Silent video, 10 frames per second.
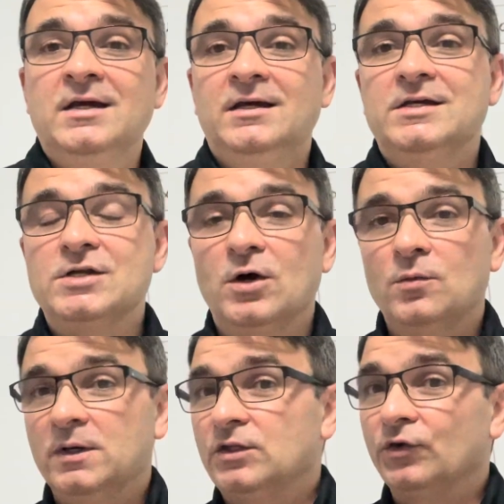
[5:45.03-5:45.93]

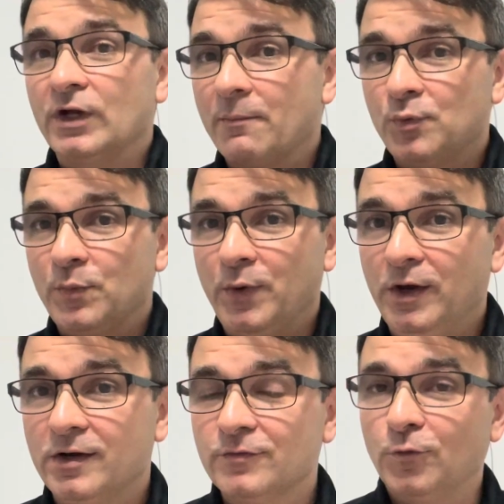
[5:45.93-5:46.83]
but they're not
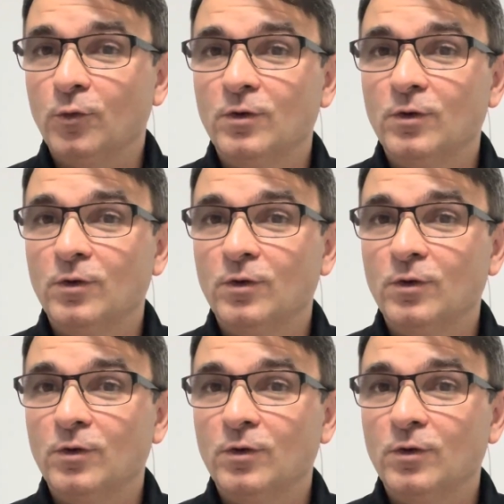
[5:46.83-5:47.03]
prepared for